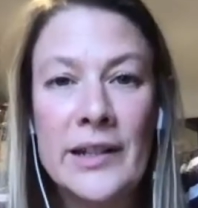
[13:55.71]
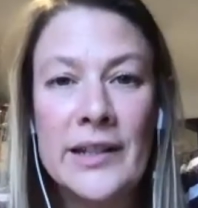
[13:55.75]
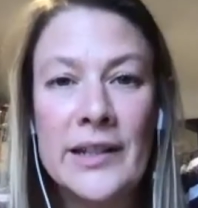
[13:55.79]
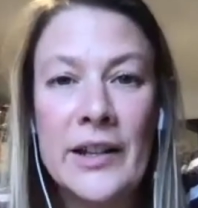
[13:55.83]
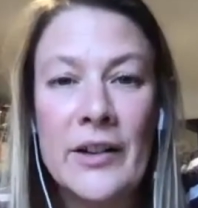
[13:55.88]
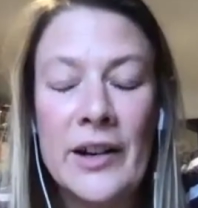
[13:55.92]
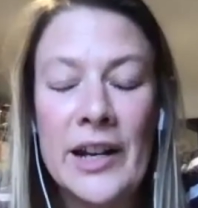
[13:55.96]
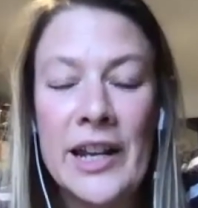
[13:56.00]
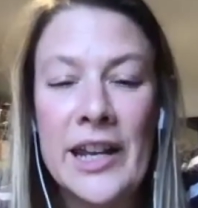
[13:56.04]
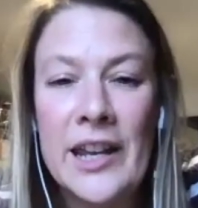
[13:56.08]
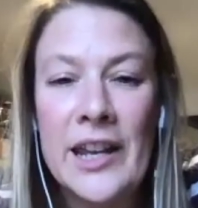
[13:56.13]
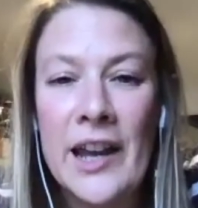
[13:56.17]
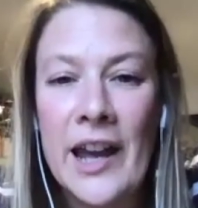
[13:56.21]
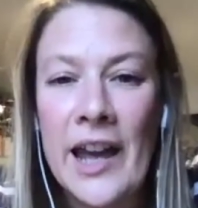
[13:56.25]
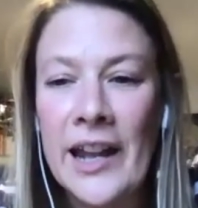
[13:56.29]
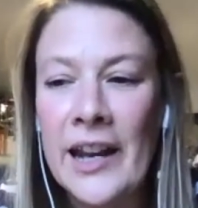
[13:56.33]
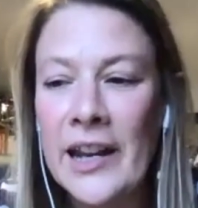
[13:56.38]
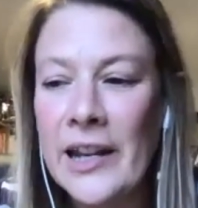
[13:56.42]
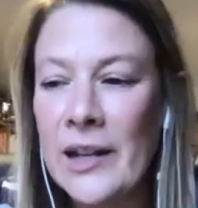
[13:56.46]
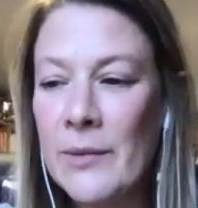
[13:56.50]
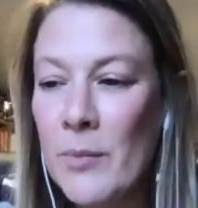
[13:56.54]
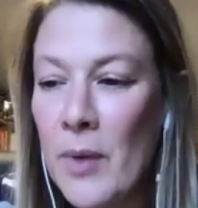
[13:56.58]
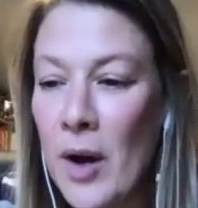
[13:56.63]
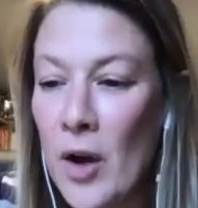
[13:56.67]

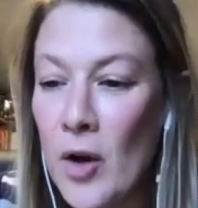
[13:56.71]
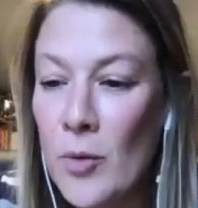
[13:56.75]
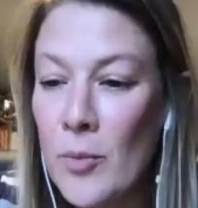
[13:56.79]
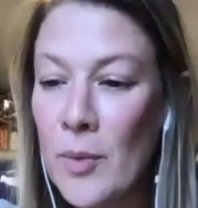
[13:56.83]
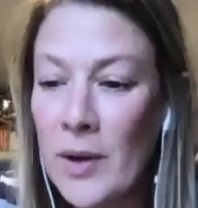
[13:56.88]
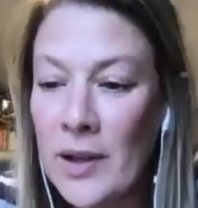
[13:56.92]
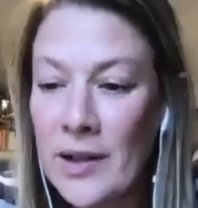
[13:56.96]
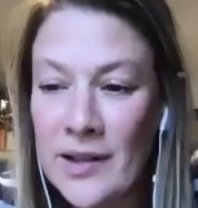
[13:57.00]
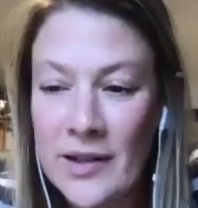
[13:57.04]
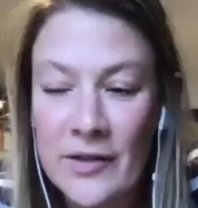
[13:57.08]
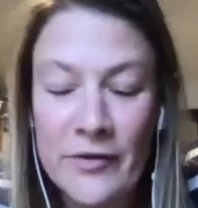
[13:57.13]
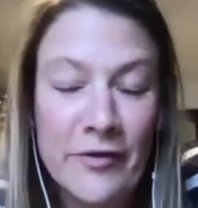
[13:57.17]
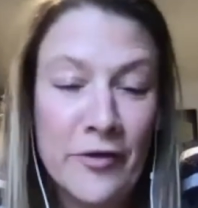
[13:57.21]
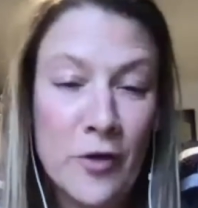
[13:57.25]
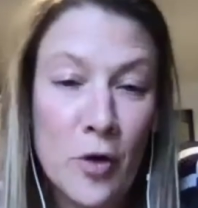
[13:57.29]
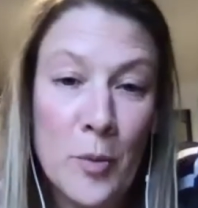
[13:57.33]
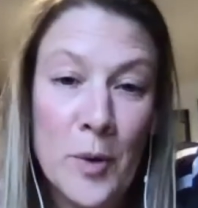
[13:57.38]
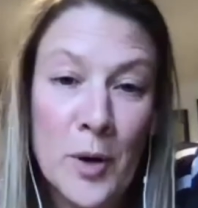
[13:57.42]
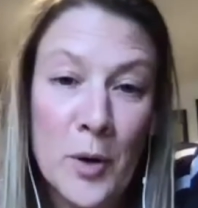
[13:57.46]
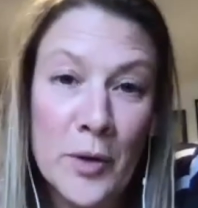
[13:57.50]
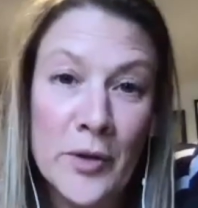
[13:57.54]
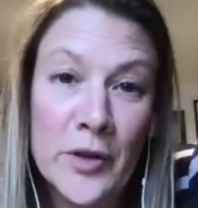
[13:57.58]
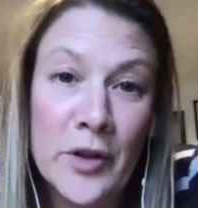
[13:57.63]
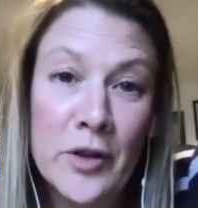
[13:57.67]
any moments of Formula
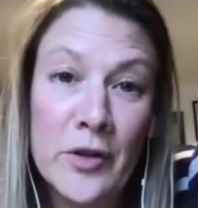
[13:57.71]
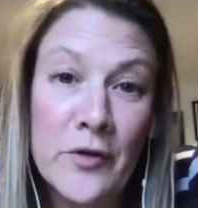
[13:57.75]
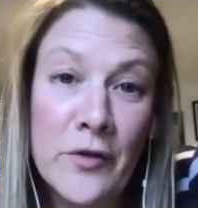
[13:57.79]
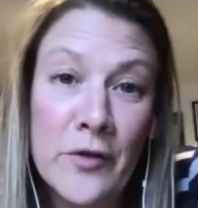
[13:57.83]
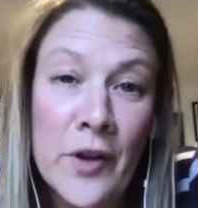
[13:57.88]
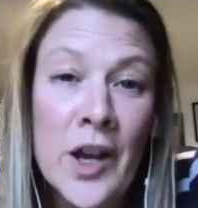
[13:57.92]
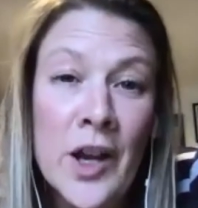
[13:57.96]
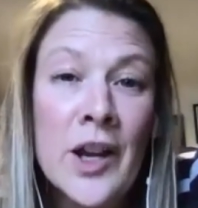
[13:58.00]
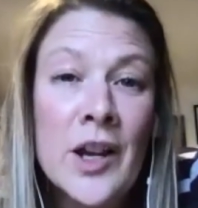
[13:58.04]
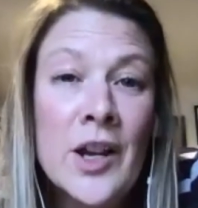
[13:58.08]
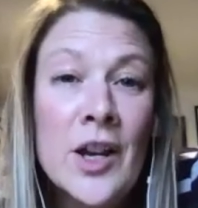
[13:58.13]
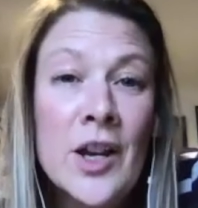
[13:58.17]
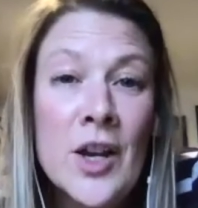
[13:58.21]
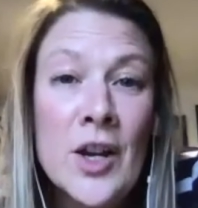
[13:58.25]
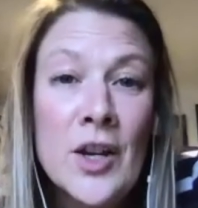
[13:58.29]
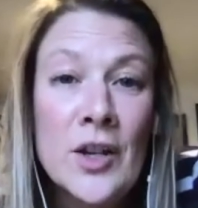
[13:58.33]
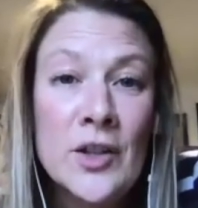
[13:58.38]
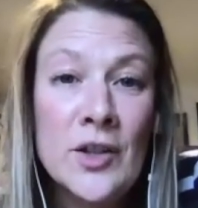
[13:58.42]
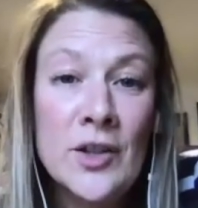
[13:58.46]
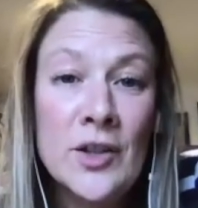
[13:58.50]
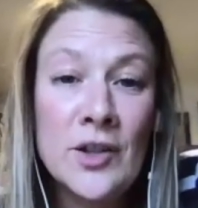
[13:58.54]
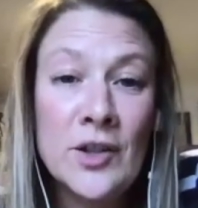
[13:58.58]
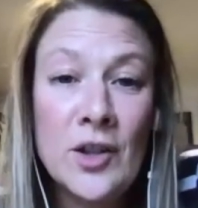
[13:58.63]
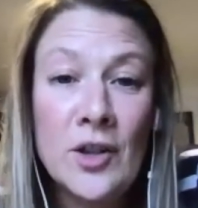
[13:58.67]
One that have
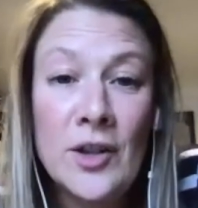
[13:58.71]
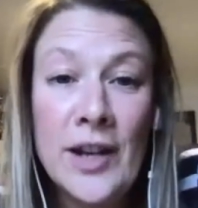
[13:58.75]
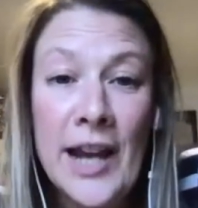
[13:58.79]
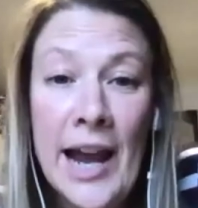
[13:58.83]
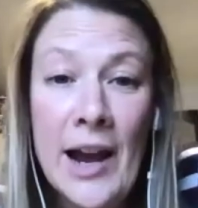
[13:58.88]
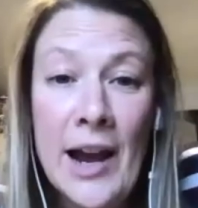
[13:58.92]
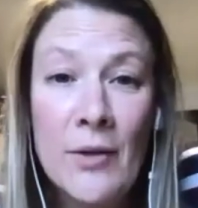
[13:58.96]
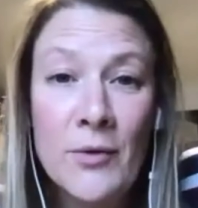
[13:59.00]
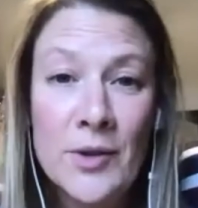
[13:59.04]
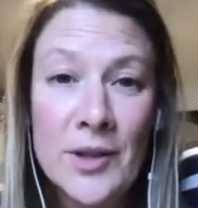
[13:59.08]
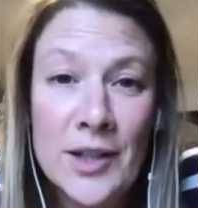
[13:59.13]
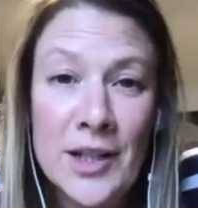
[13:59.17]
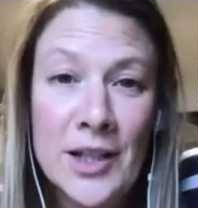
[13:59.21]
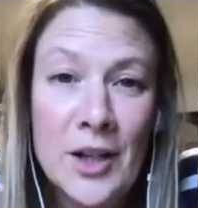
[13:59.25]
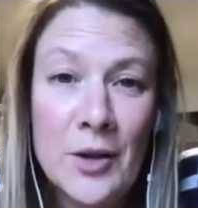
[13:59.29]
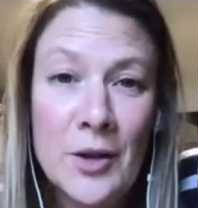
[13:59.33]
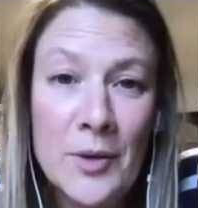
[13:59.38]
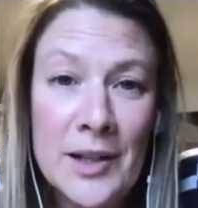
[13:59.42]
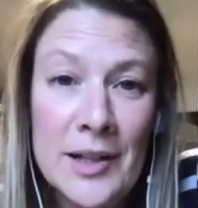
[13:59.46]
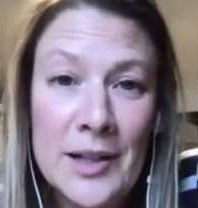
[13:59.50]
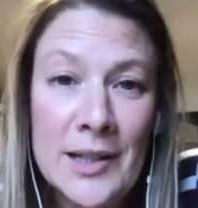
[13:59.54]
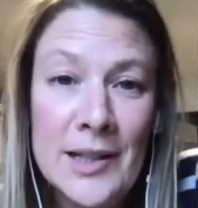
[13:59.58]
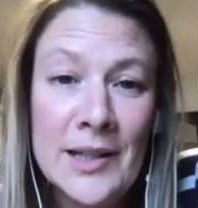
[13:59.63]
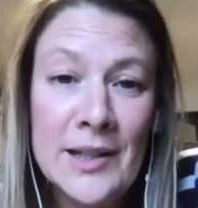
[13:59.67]
stood out to you
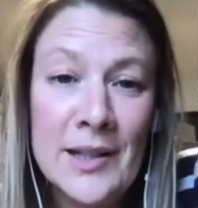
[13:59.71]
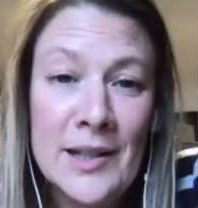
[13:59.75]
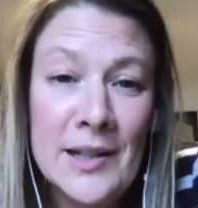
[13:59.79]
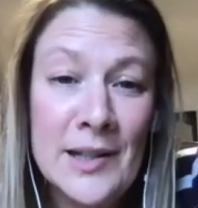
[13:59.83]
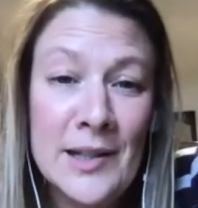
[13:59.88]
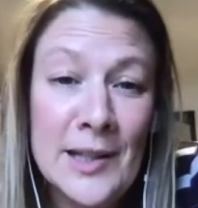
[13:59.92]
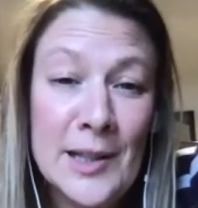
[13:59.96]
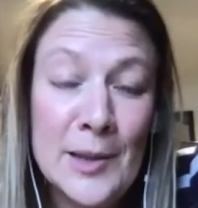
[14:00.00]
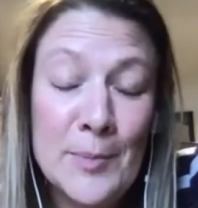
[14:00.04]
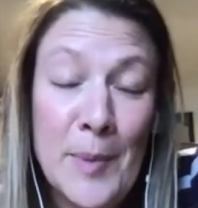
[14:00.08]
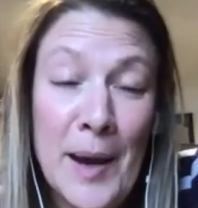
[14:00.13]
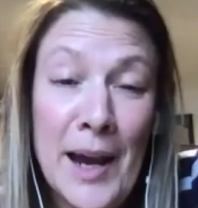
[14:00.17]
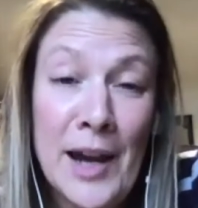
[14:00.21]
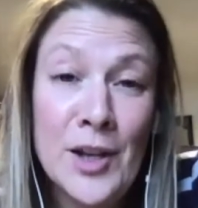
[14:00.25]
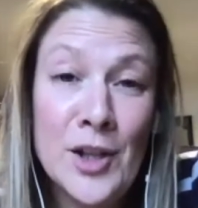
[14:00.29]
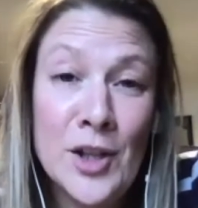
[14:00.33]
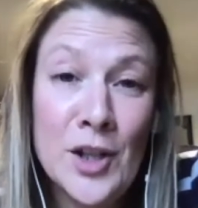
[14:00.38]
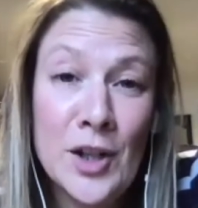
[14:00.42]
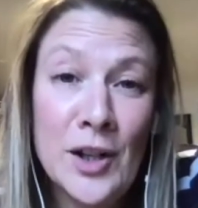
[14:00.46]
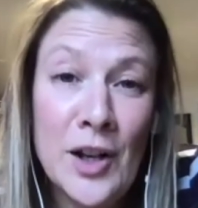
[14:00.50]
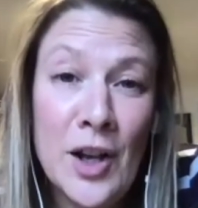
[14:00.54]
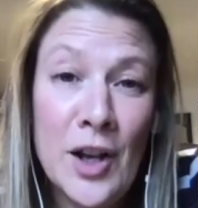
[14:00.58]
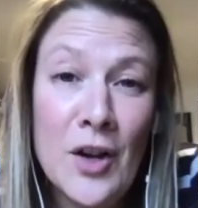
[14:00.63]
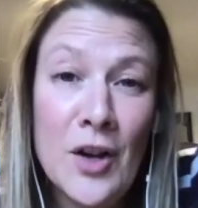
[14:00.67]
as
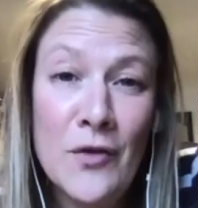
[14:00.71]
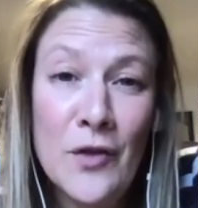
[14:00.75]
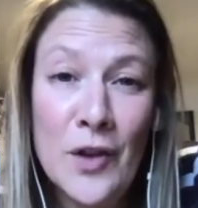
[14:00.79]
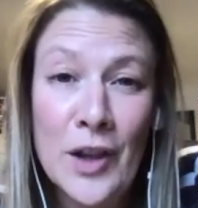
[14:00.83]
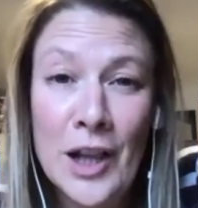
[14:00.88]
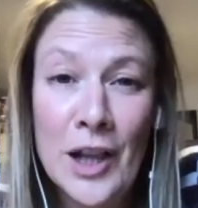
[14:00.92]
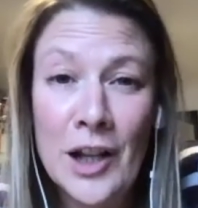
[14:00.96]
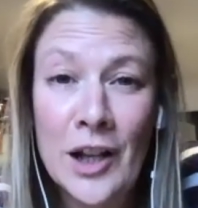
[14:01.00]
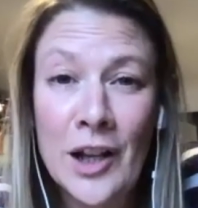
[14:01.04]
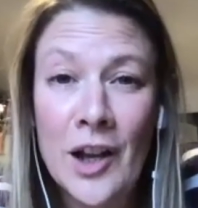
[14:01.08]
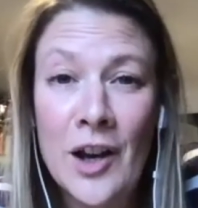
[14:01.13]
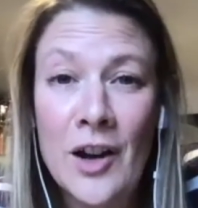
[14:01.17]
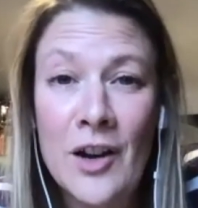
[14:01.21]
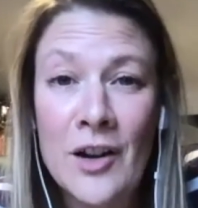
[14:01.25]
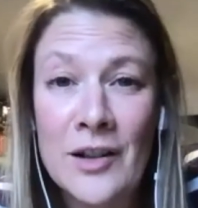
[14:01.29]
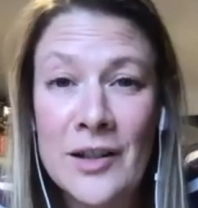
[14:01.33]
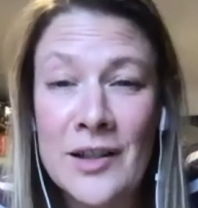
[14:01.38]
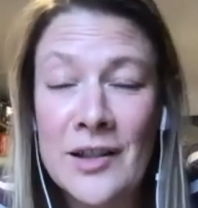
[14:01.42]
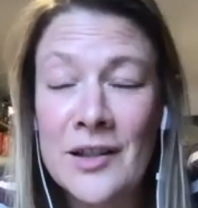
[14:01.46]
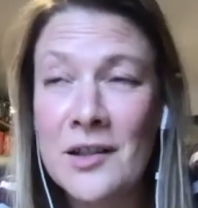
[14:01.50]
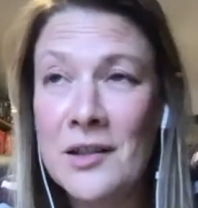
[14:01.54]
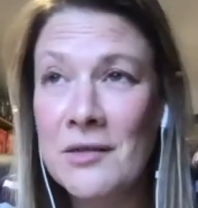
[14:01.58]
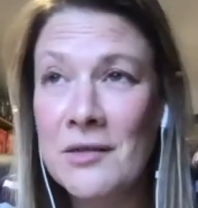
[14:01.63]
special over the last